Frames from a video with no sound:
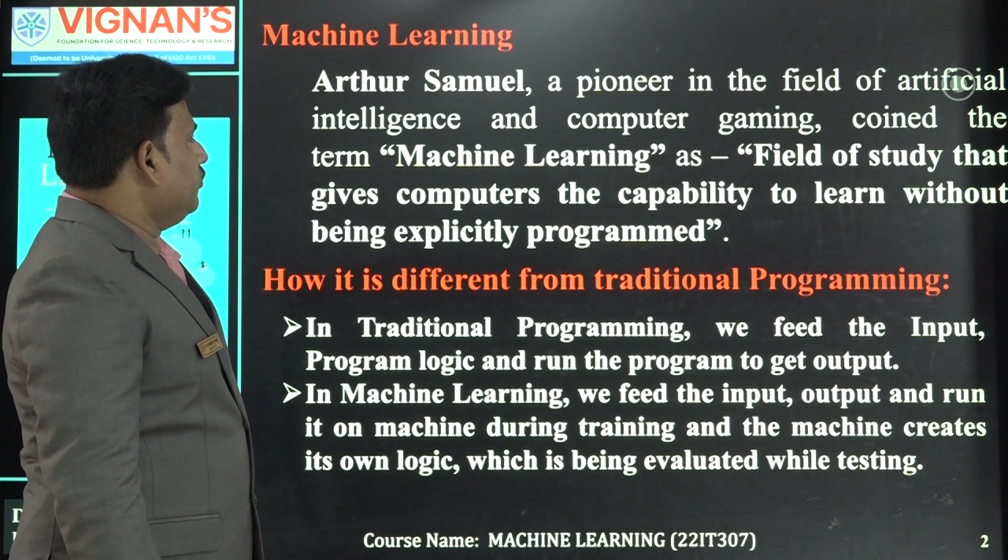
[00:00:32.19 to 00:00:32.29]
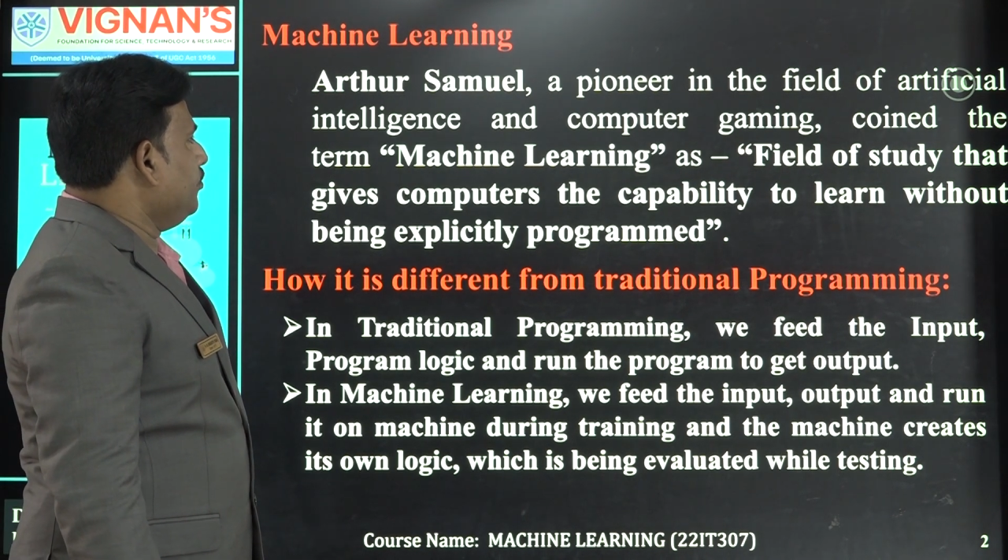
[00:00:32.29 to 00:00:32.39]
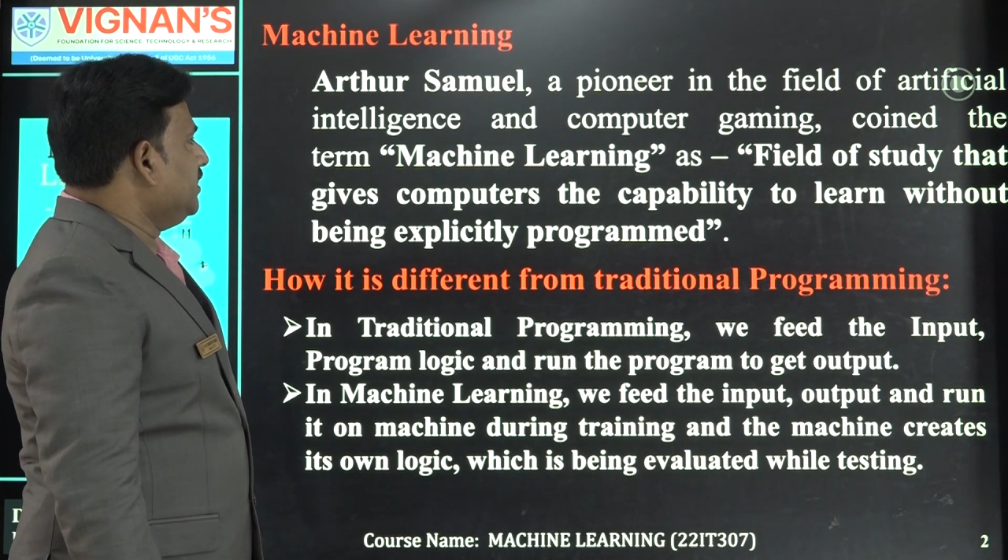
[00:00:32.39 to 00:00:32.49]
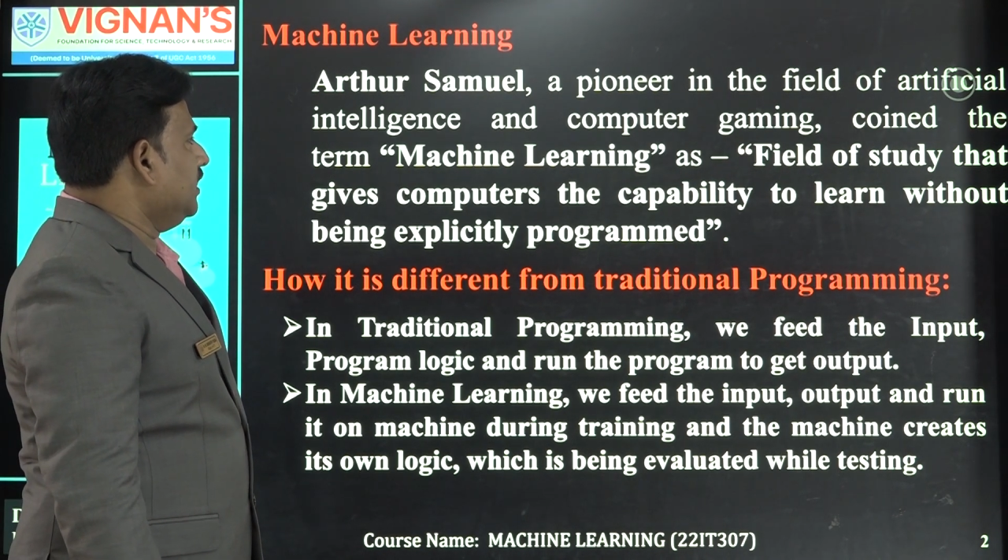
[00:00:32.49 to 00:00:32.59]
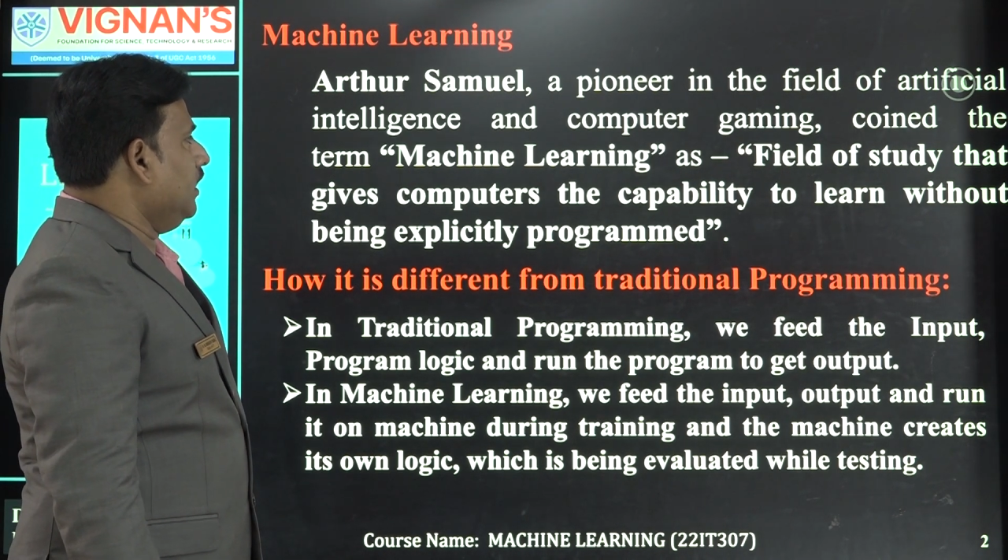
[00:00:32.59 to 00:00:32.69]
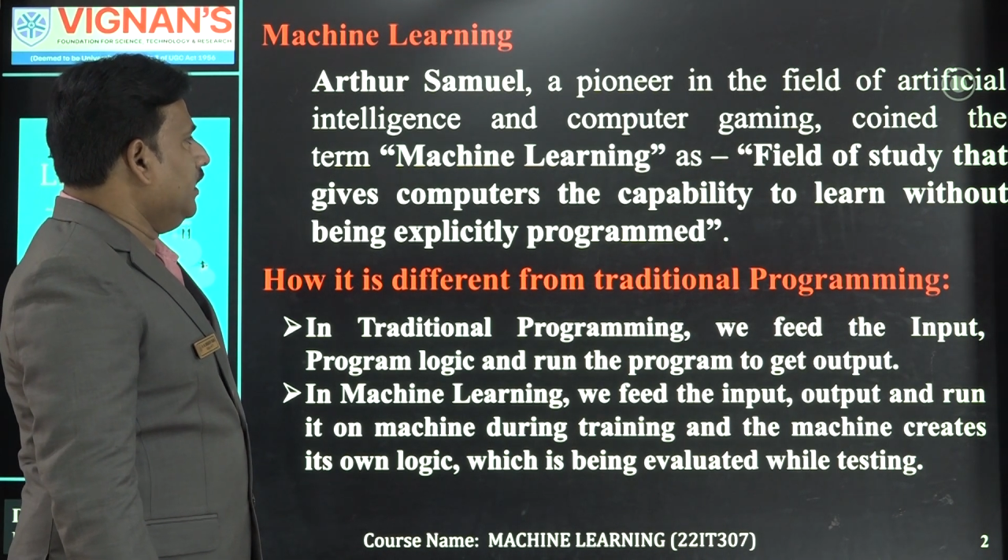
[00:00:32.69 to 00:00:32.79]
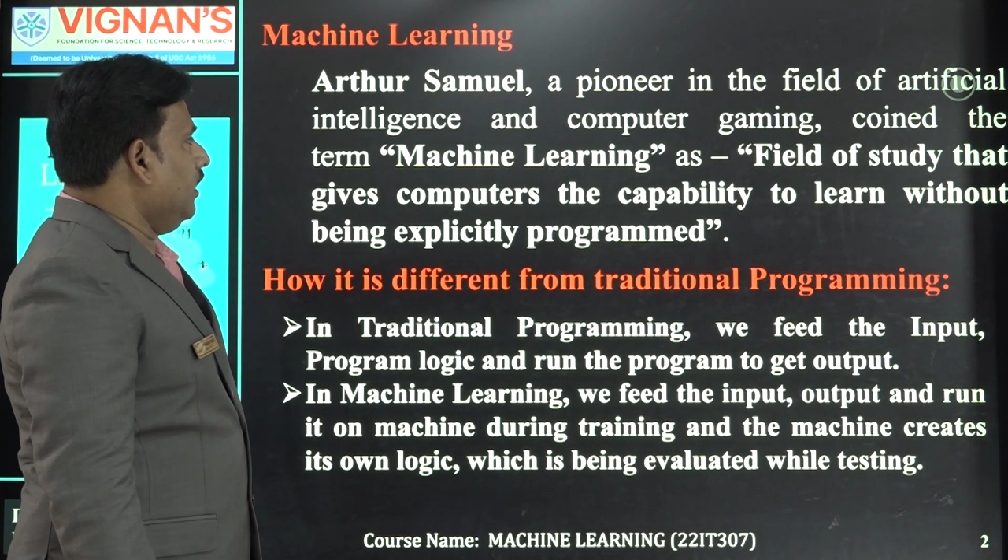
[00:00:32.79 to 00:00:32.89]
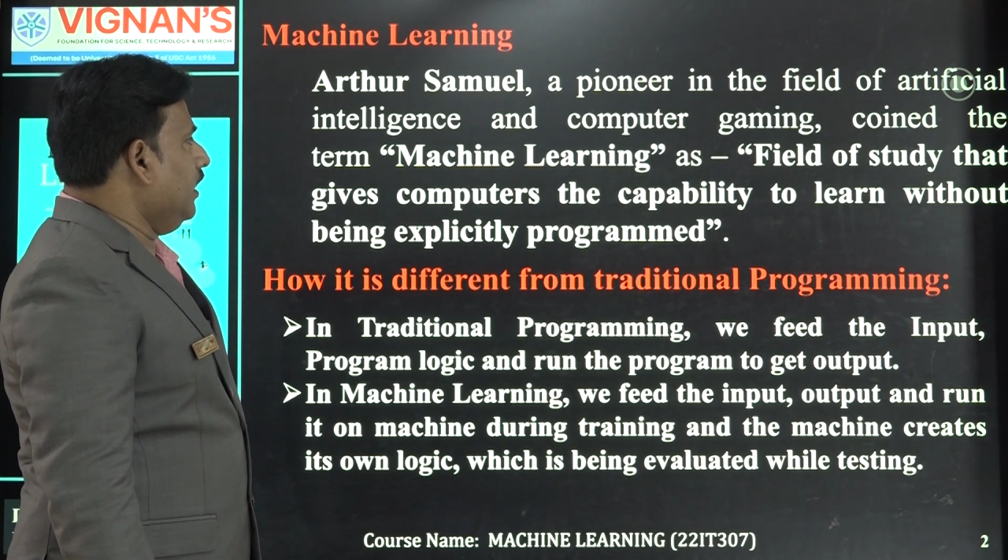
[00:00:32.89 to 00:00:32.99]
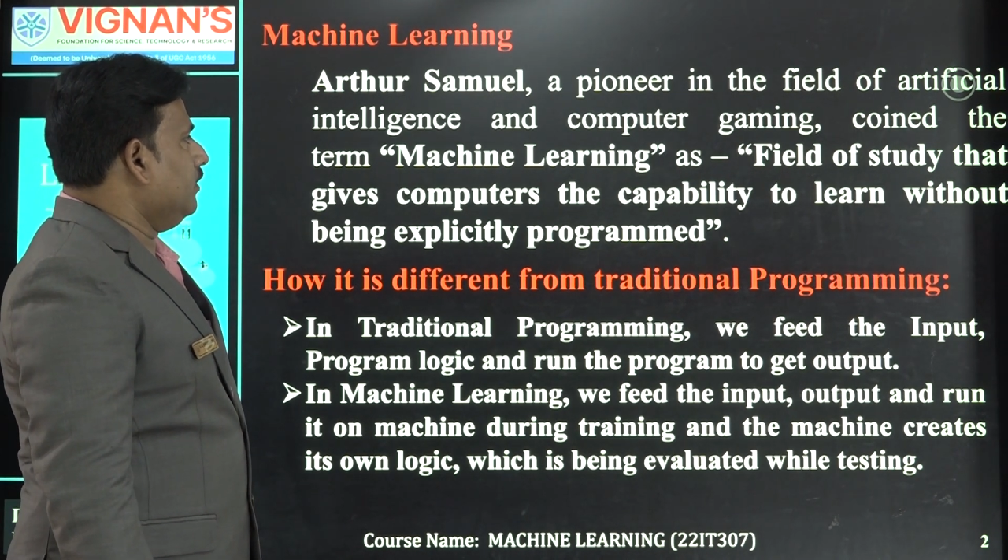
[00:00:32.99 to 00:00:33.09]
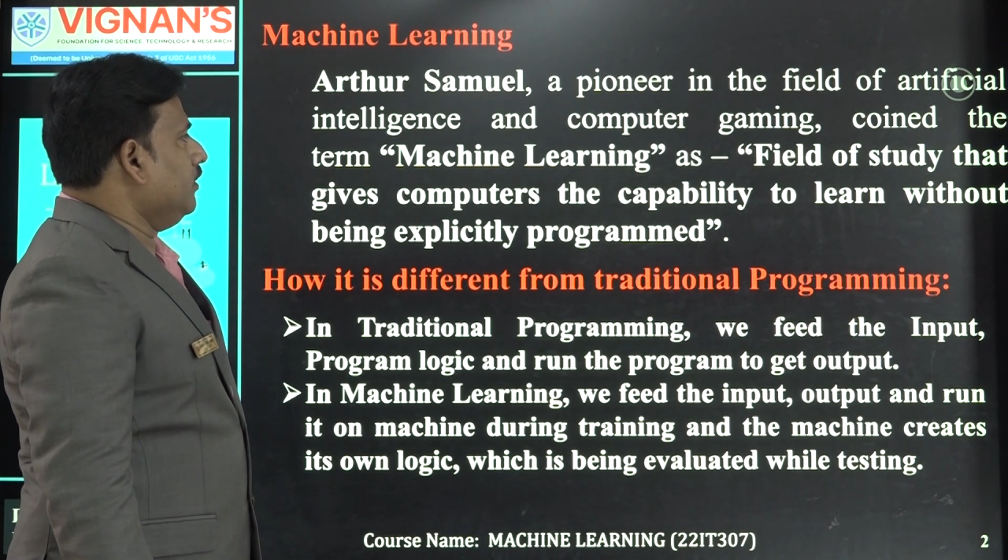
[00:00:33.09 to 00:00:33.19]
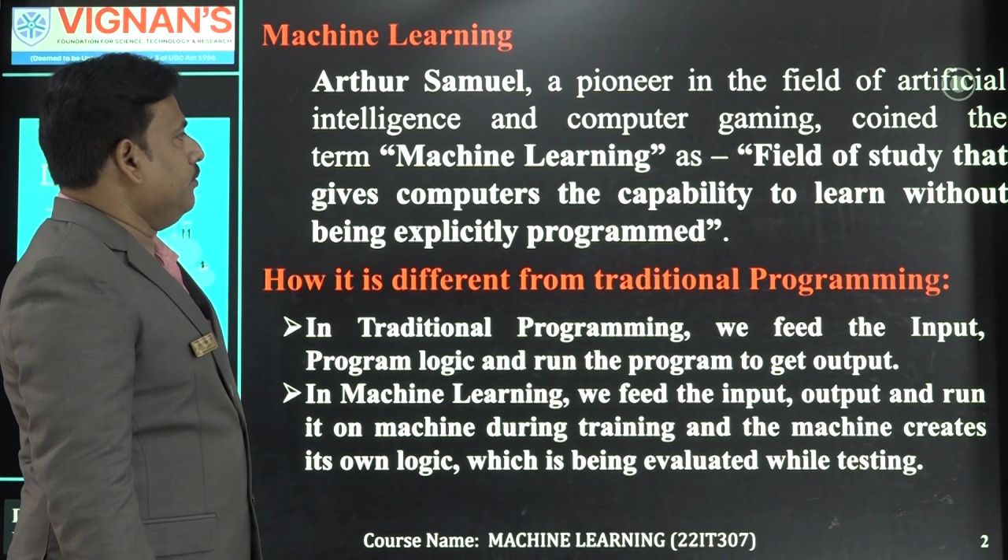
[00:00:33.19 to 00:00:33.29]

of machine learning like